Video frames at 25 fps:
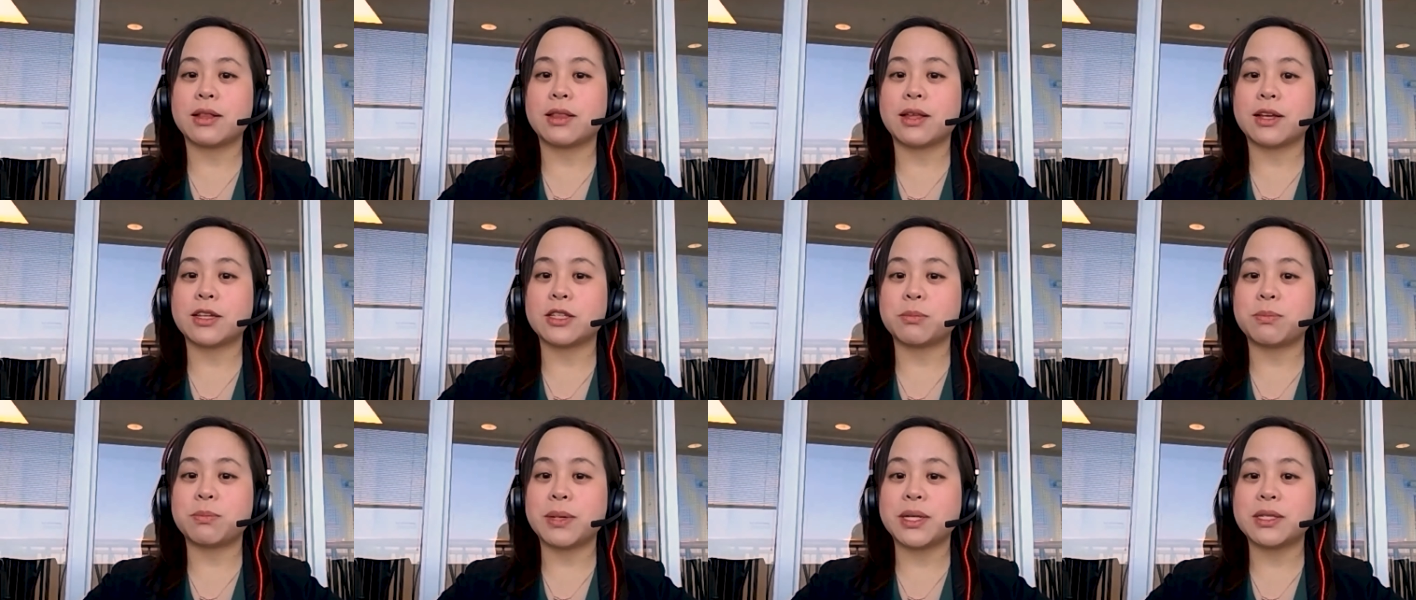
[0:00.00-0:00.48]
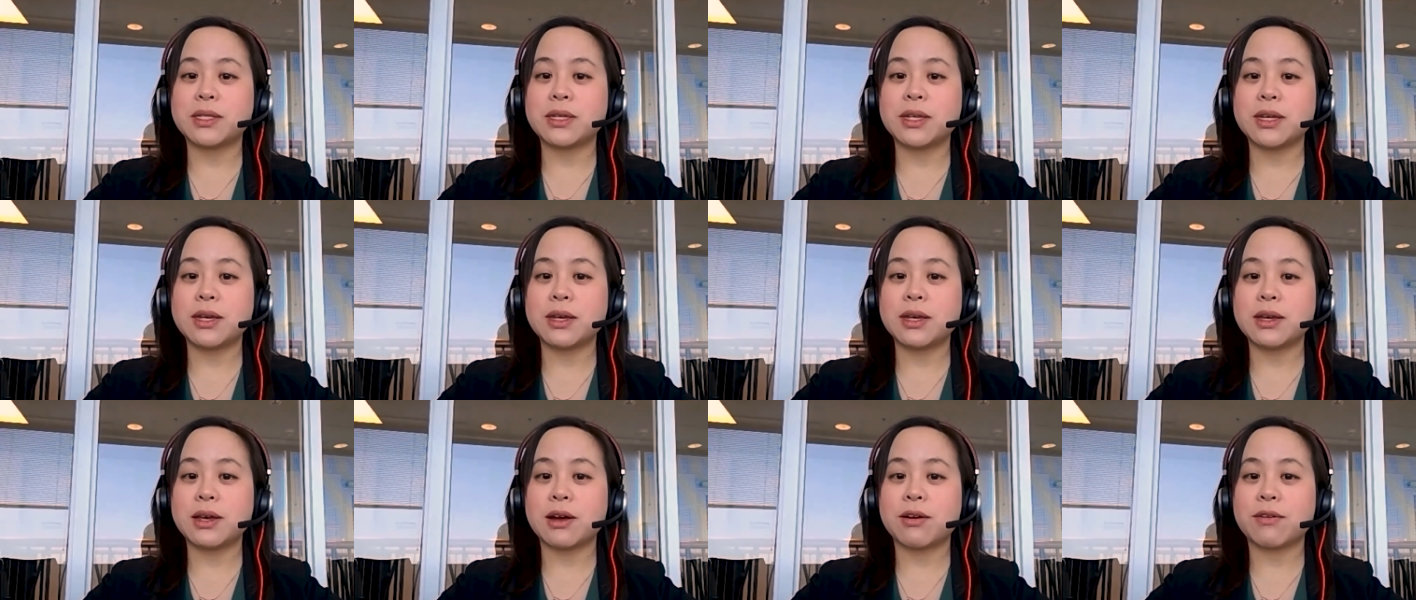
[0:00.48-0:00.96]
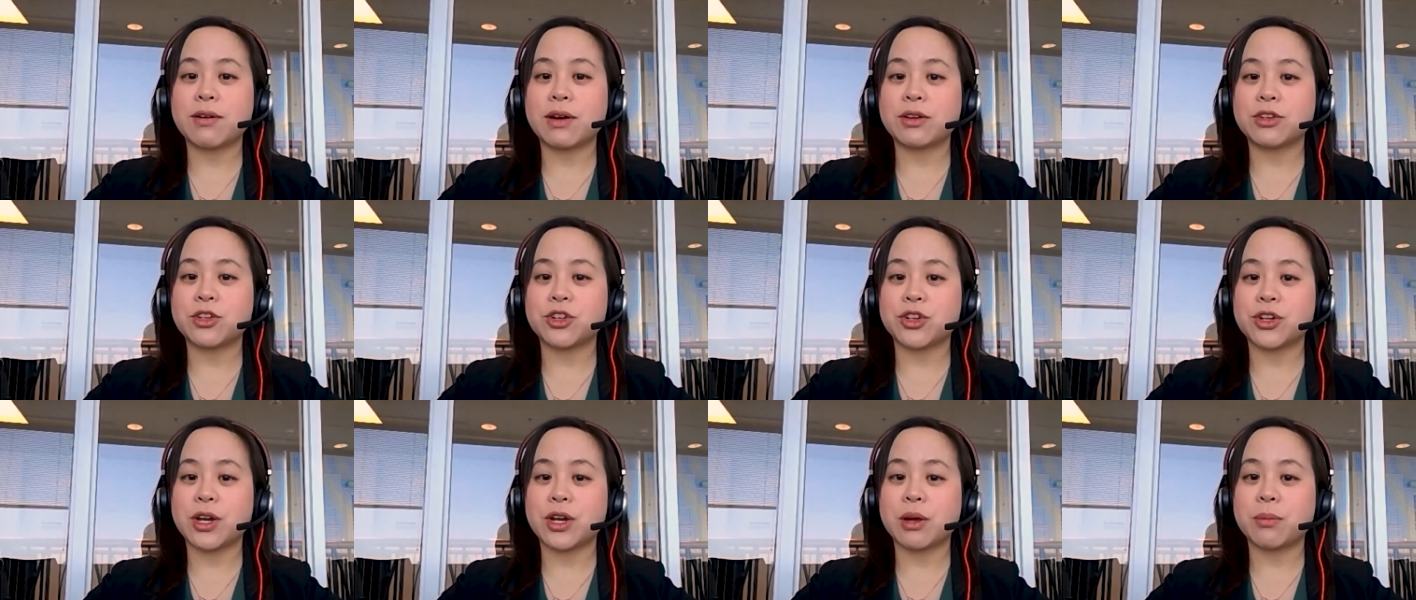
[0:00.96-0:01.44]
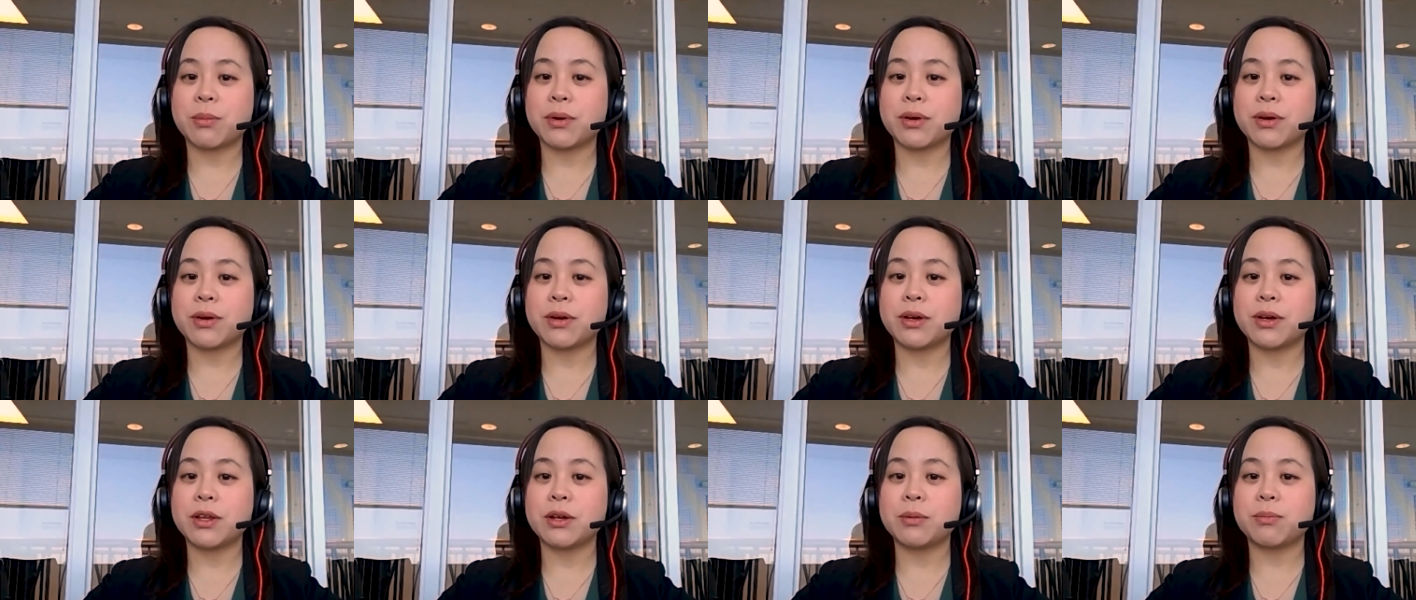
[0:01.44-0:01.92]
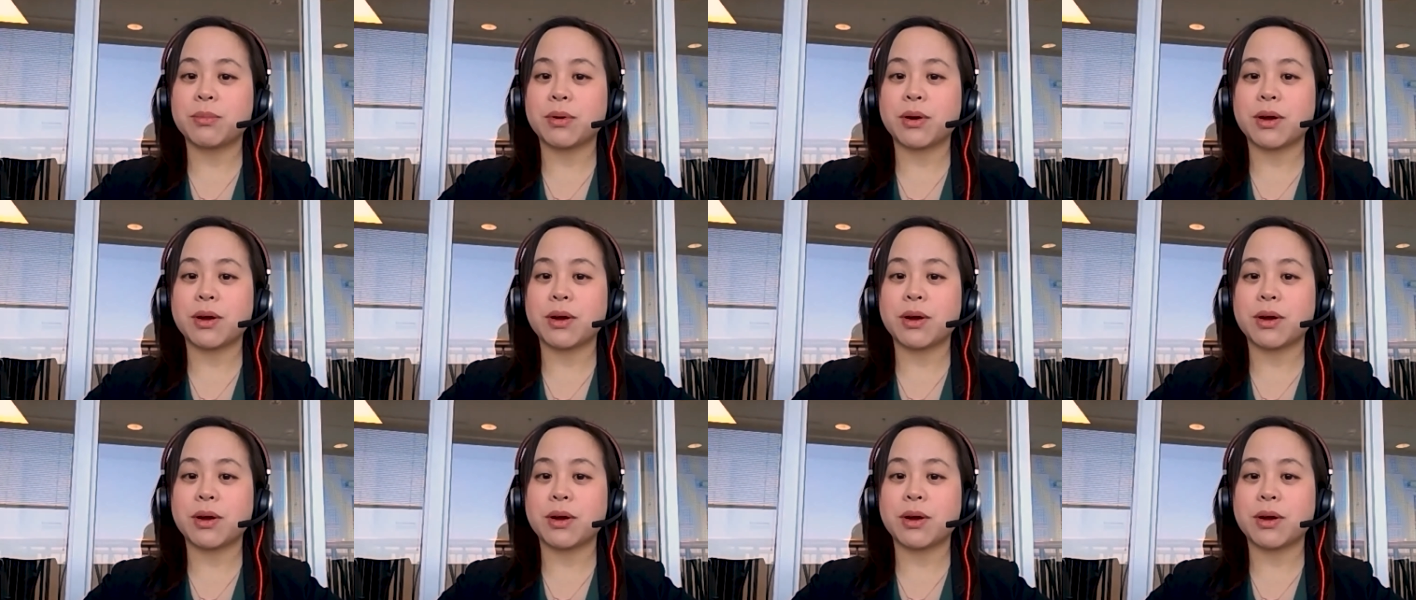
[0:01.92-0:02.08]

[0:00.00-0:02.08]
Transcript: less busy around your neighborhood,